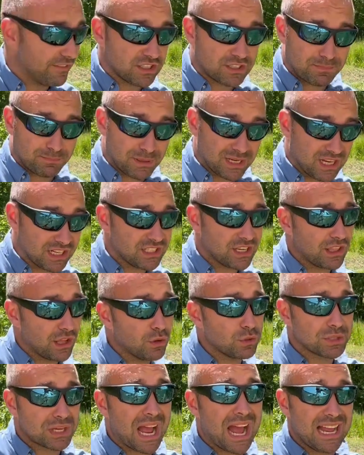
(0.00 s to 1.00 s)
it's because of
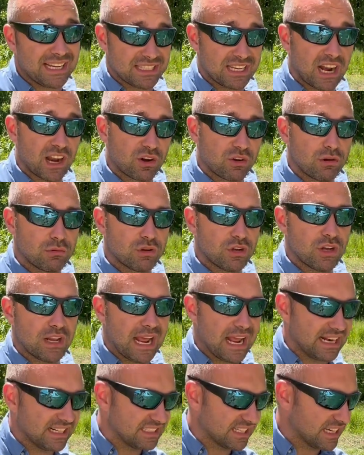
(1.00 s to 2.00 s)
those guys that I grew good
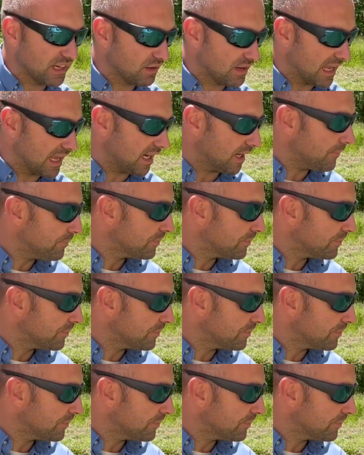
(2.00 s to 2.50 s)
at it, skilled at it.